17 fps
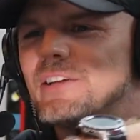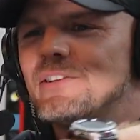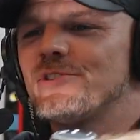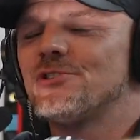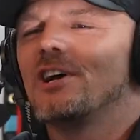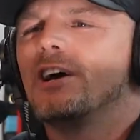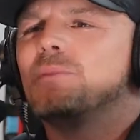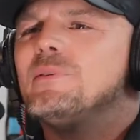at
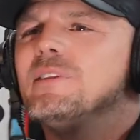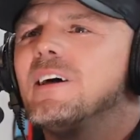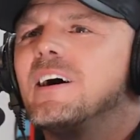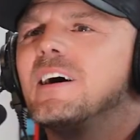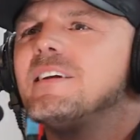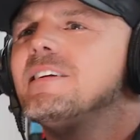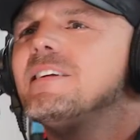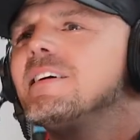the shop a
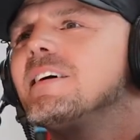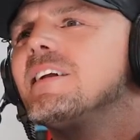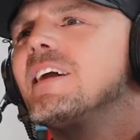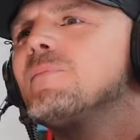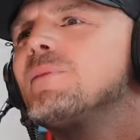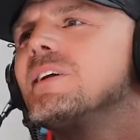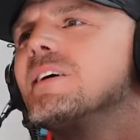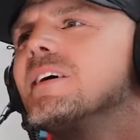lot,
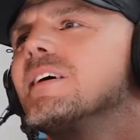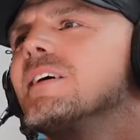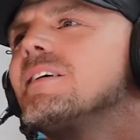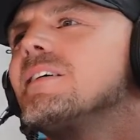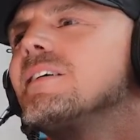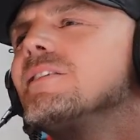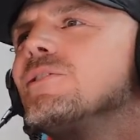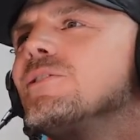and I'm going
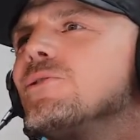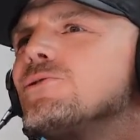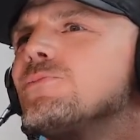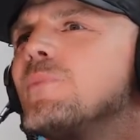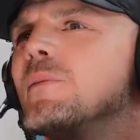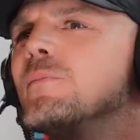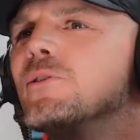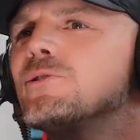to
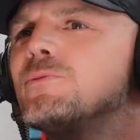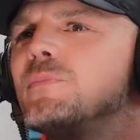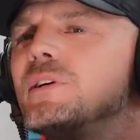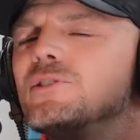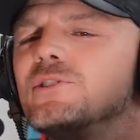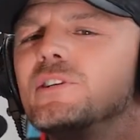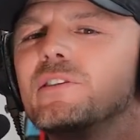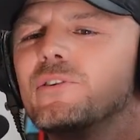use my most
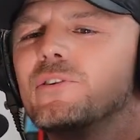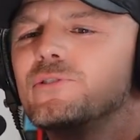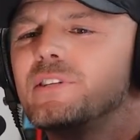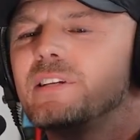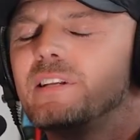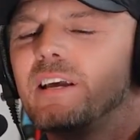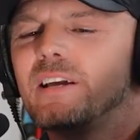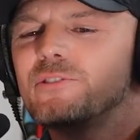
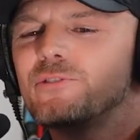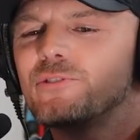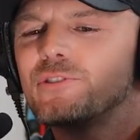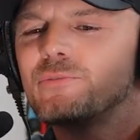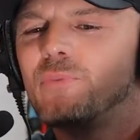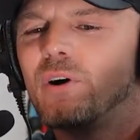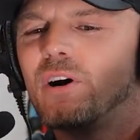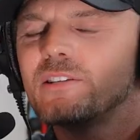PG-13 answer
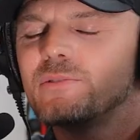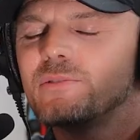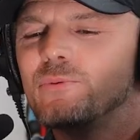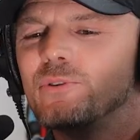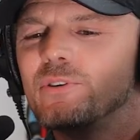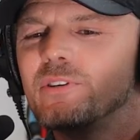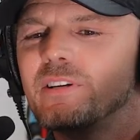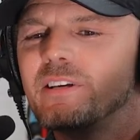as
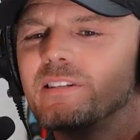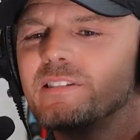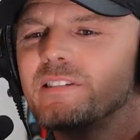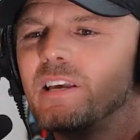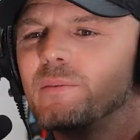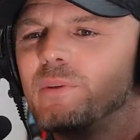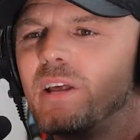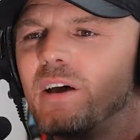possible and
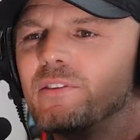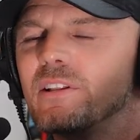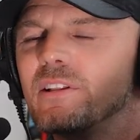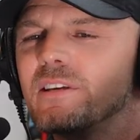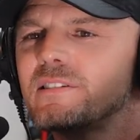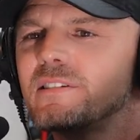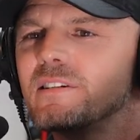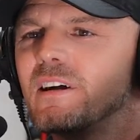skip down the
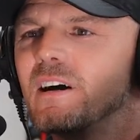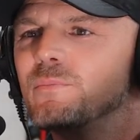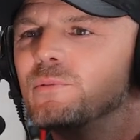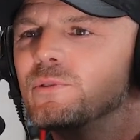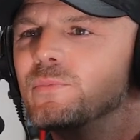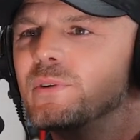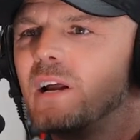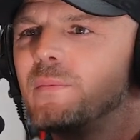list a
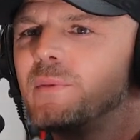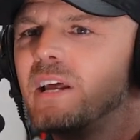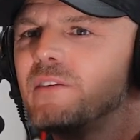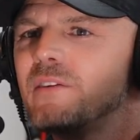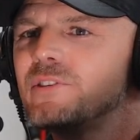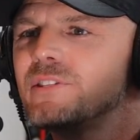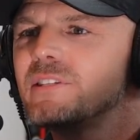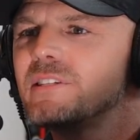couple, but I'm going to
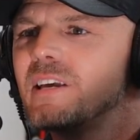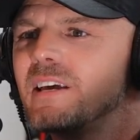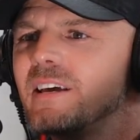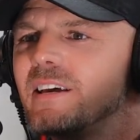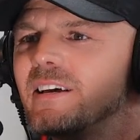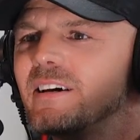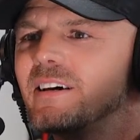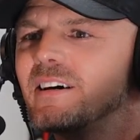have to say,